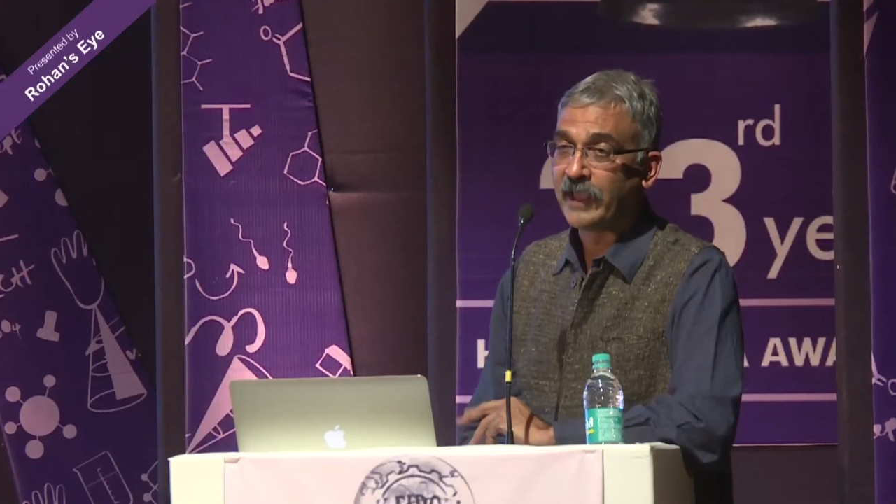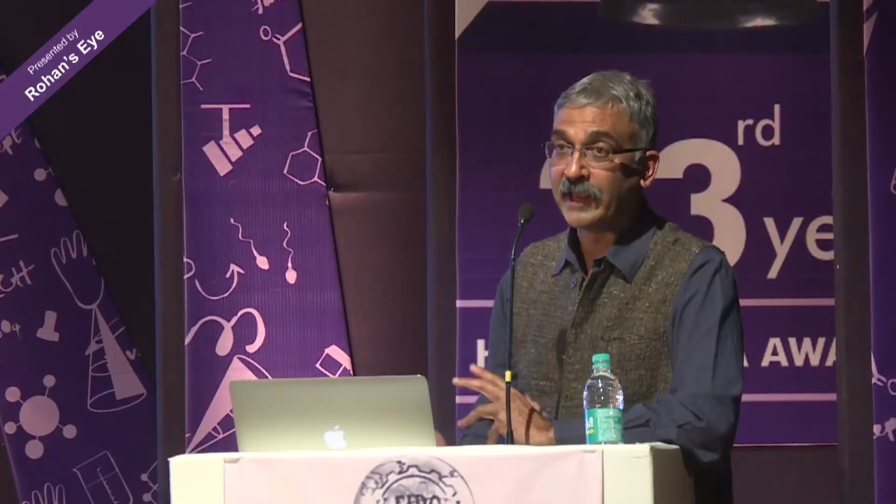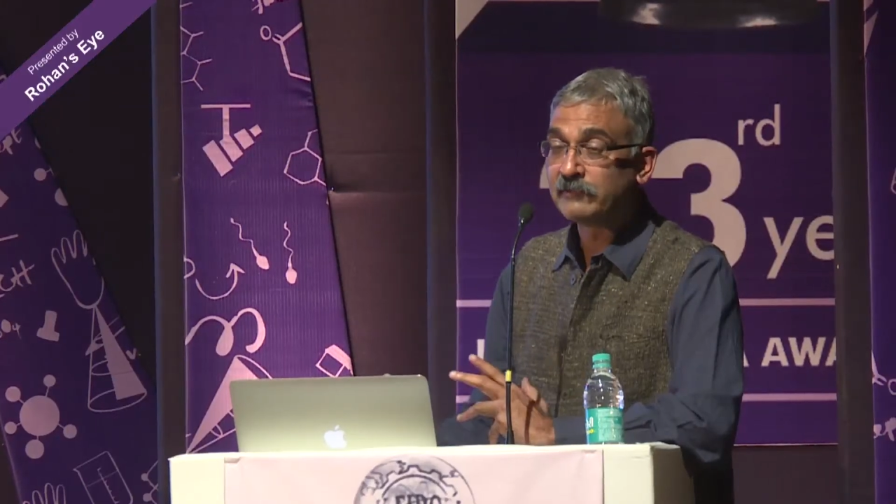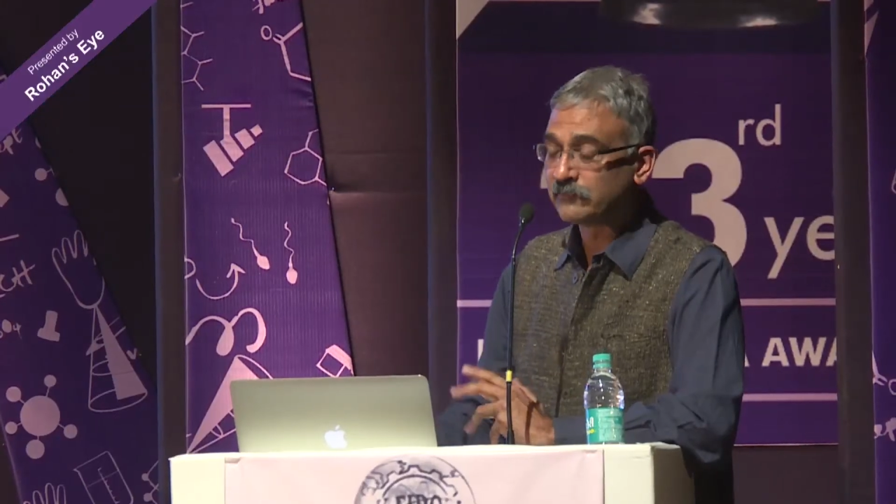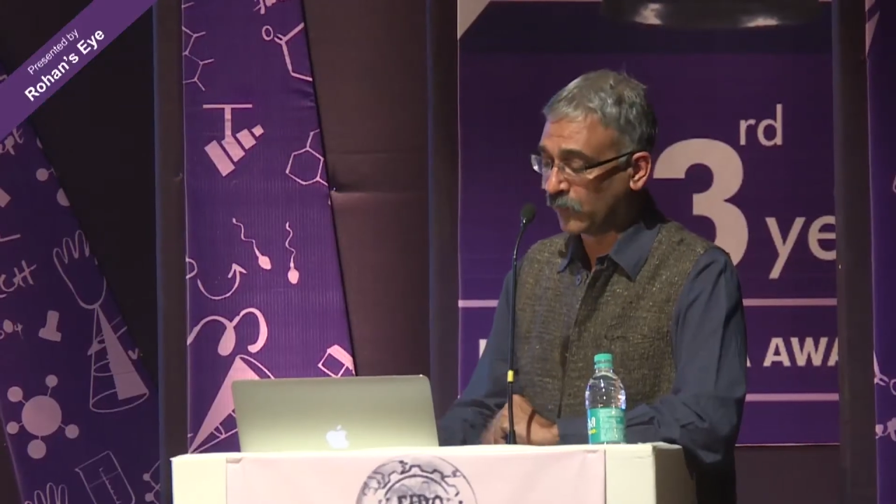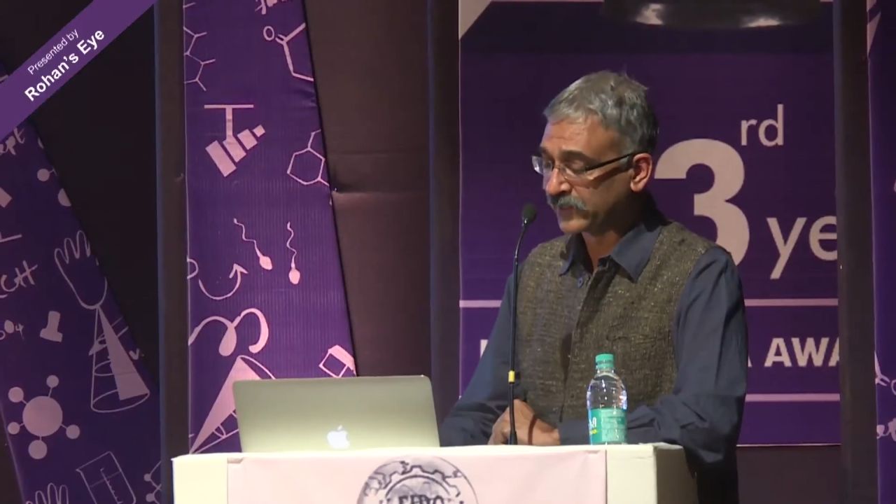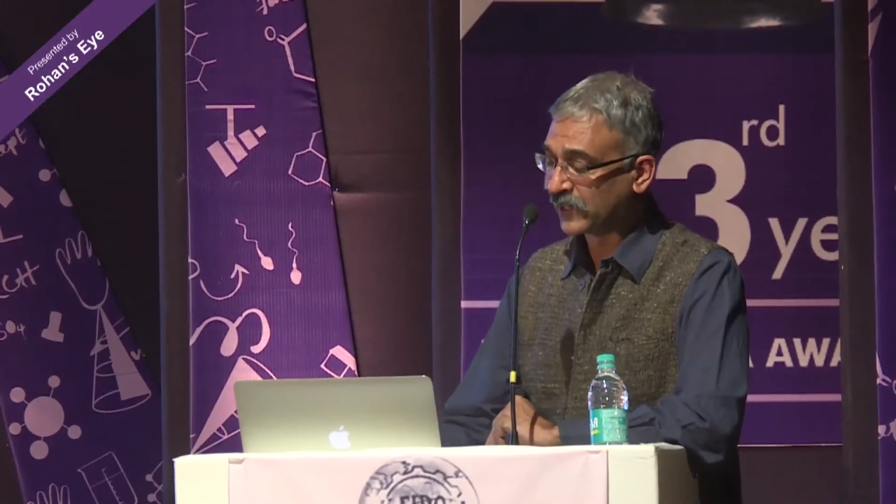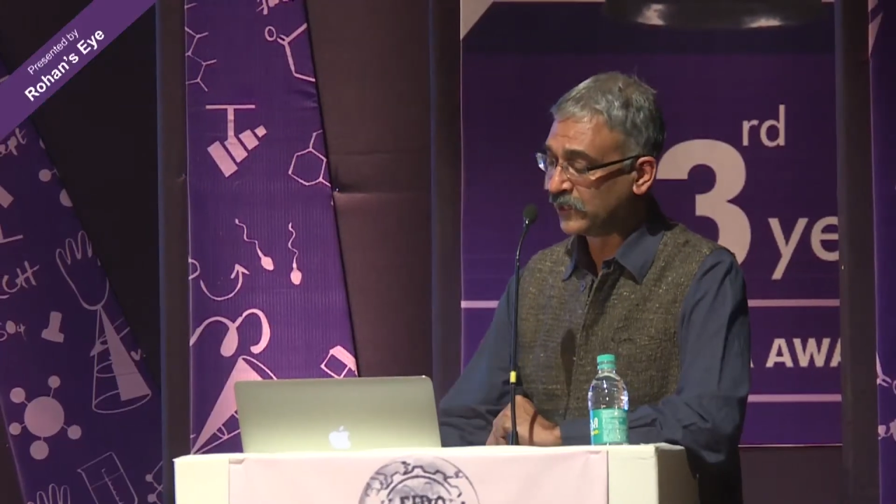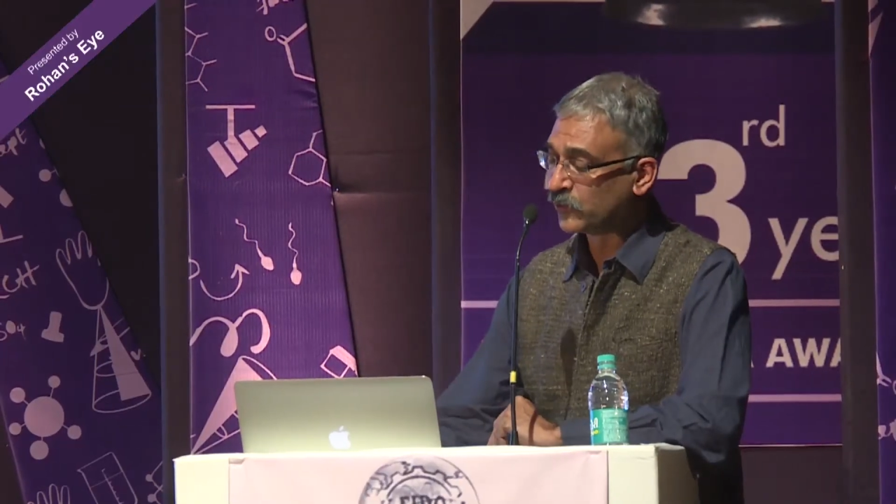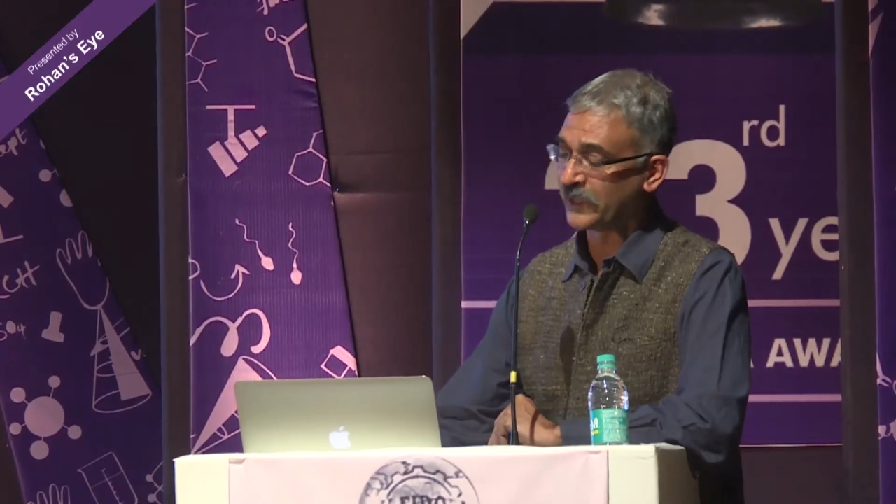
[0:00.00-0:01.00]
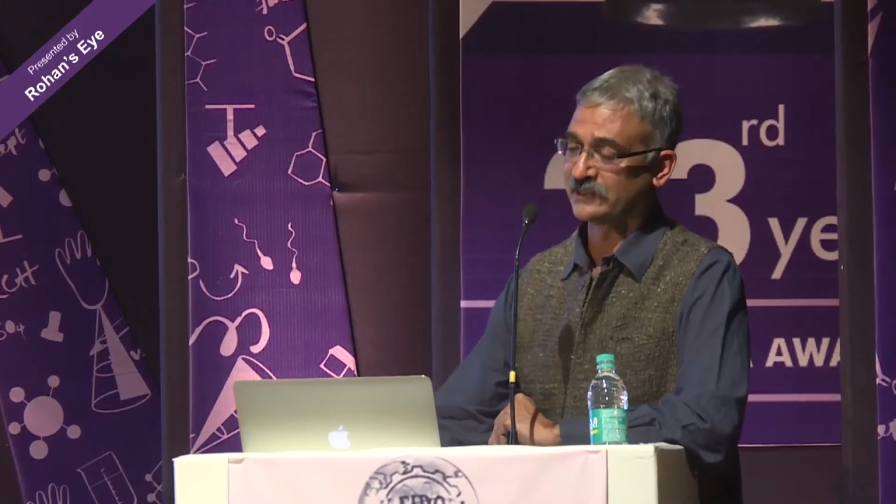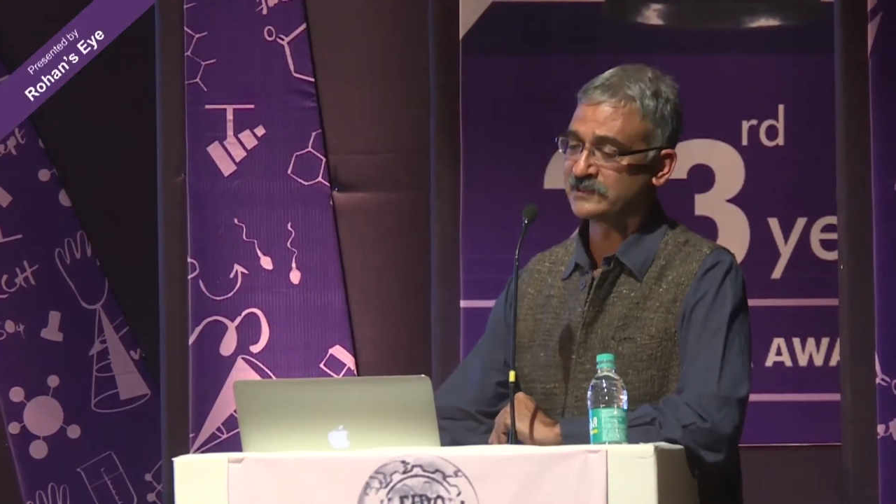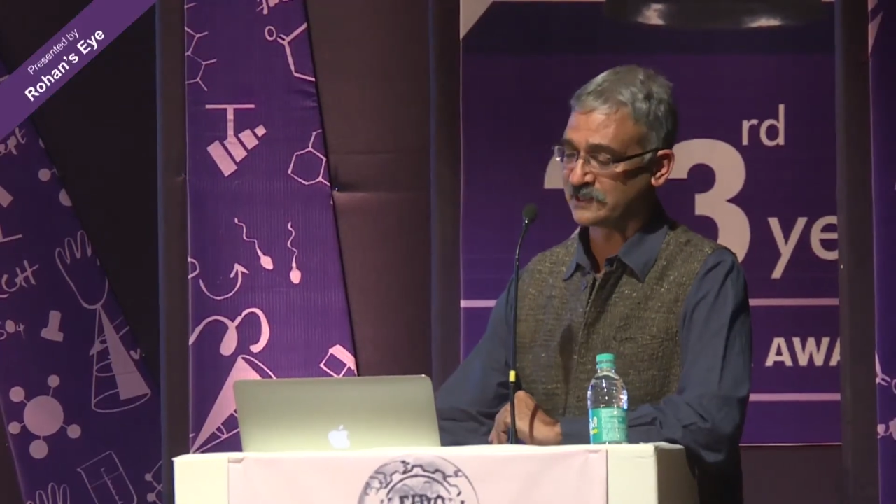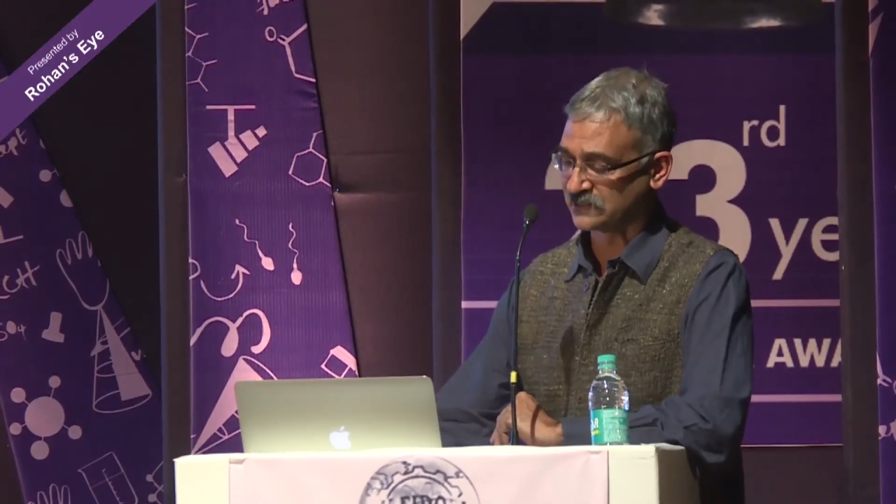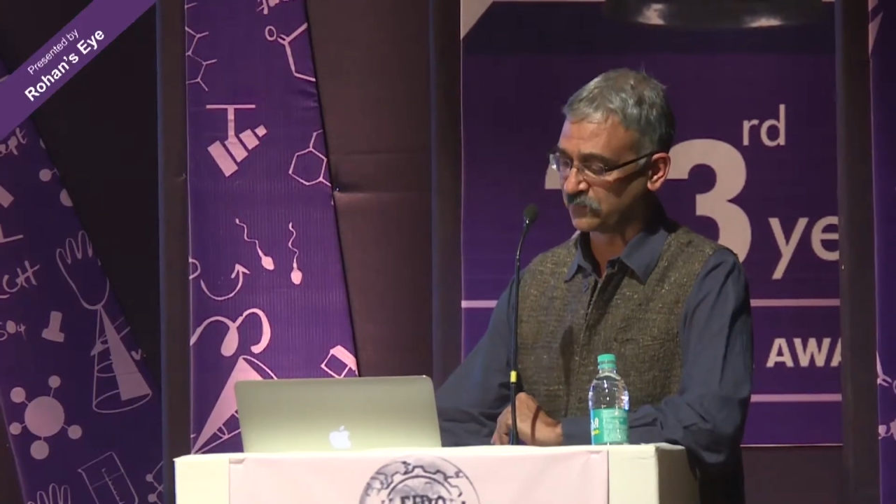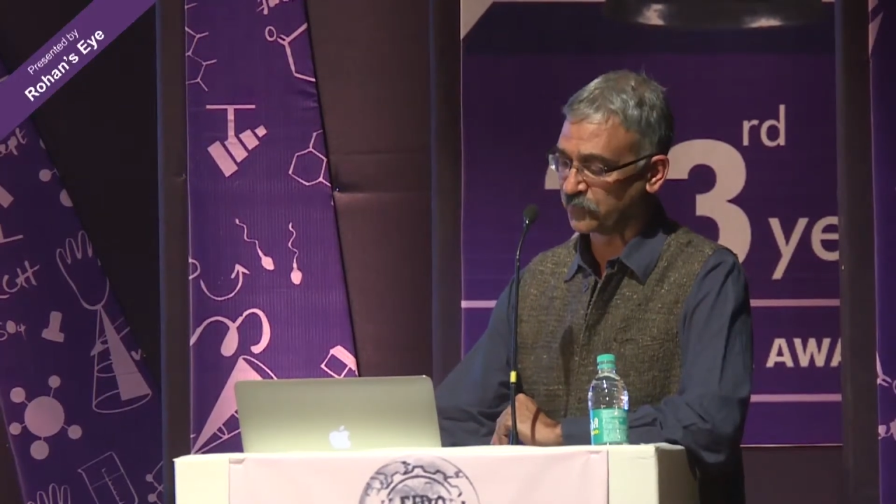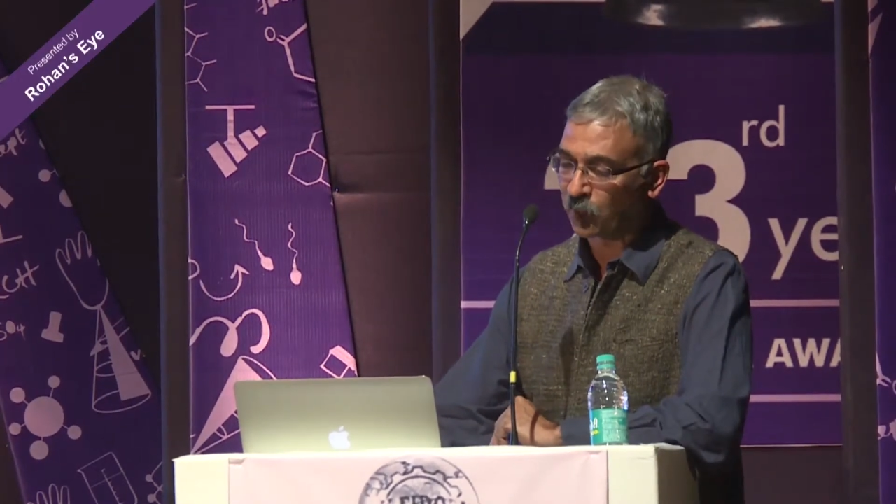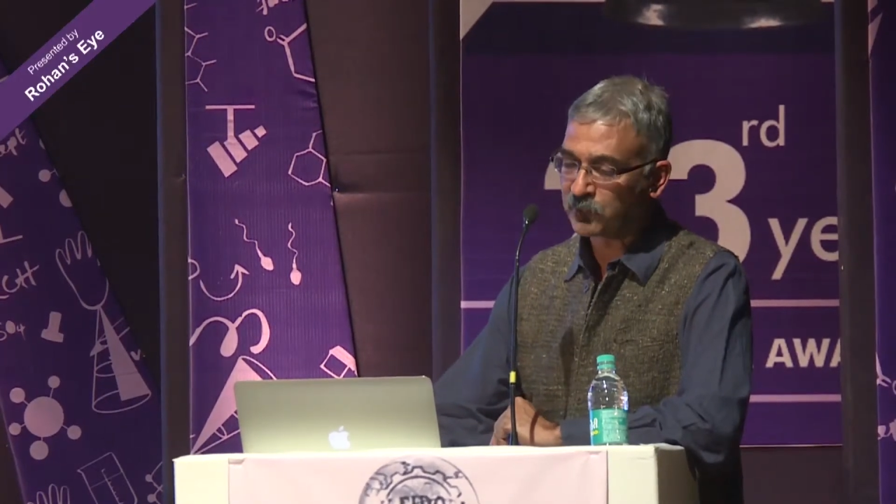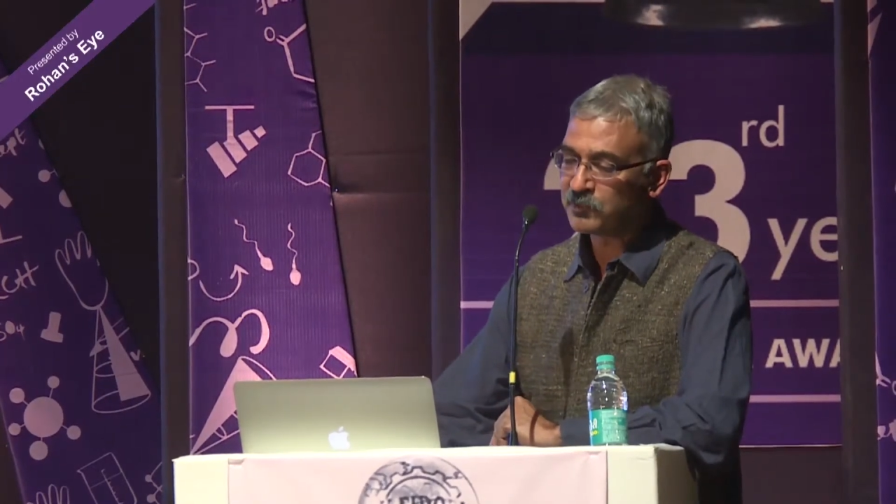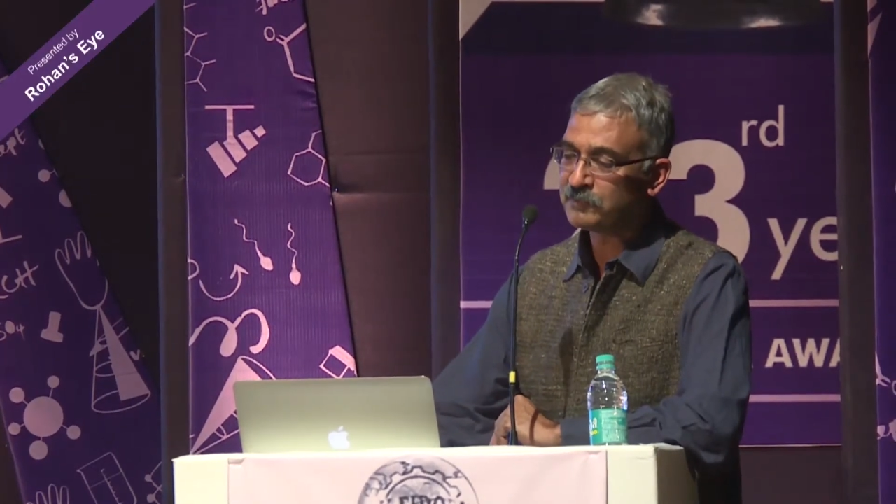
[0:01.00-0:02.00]
And one can look at this as a
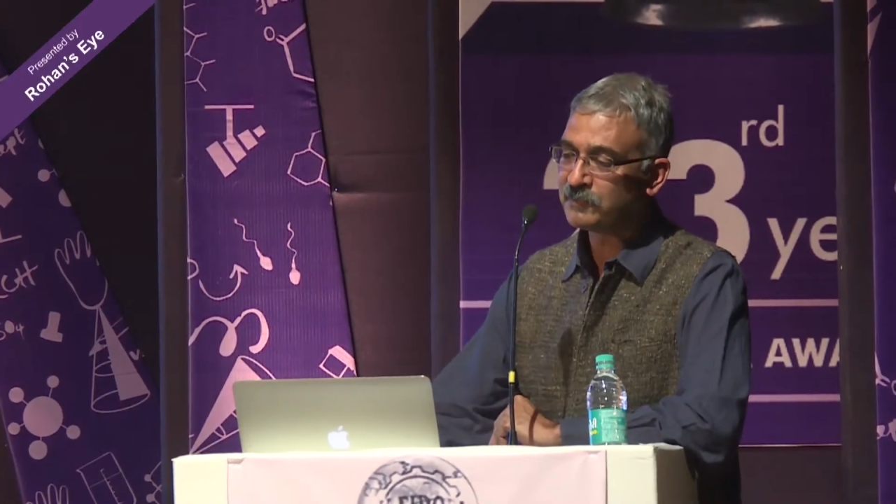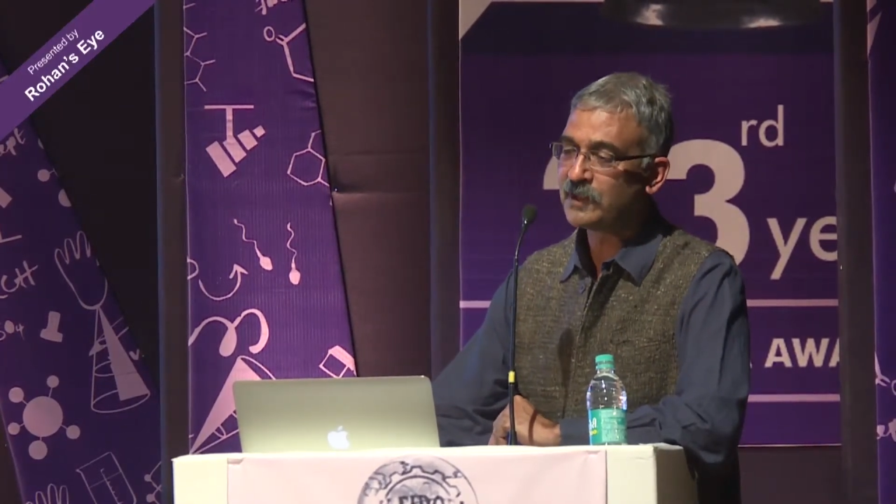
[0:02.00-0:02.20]
problem,